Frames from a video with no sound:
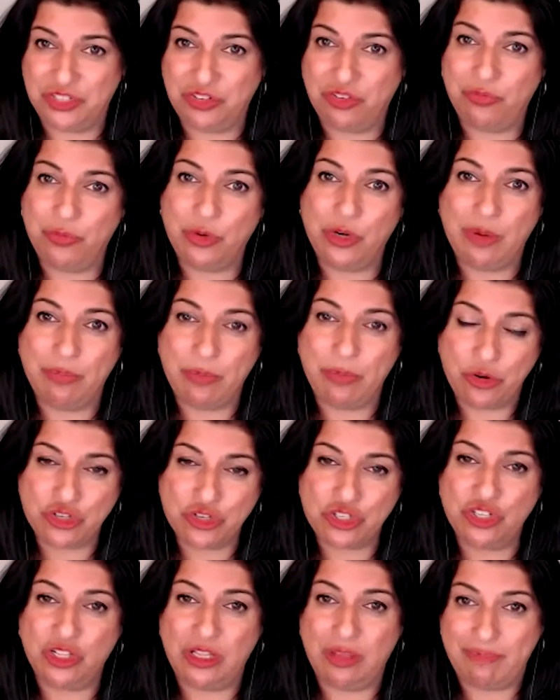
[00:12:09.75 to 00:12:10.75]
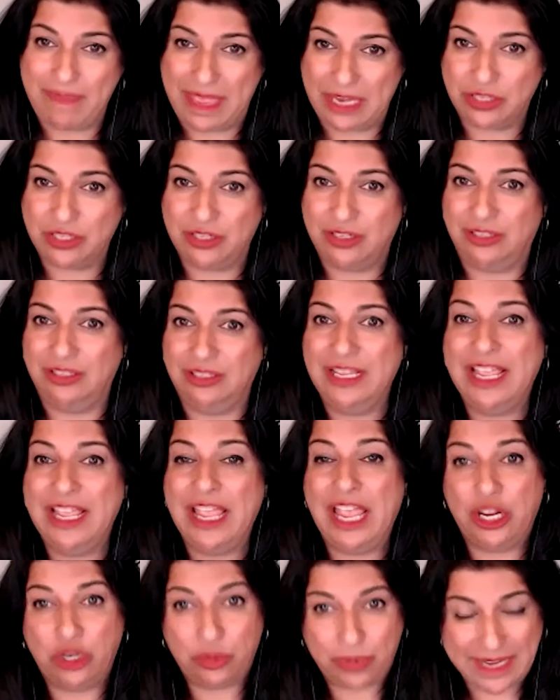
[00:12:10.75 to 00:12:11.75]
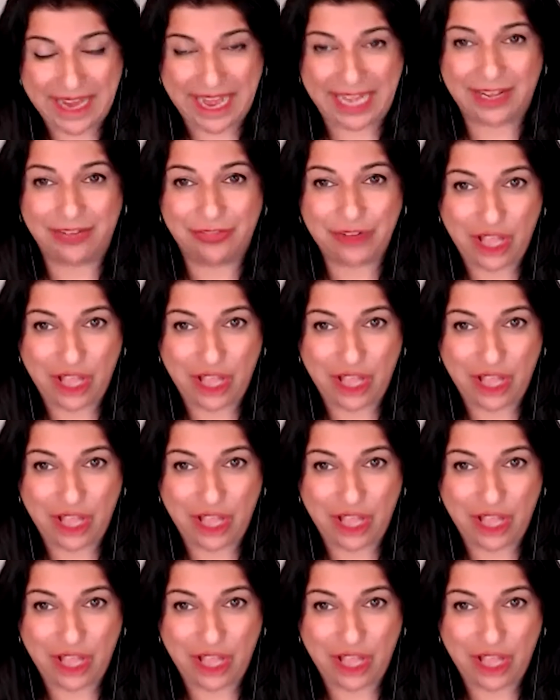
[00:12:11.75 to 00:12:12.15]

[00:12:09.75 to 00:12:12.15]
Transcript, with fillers: You have more emotional and mental and creative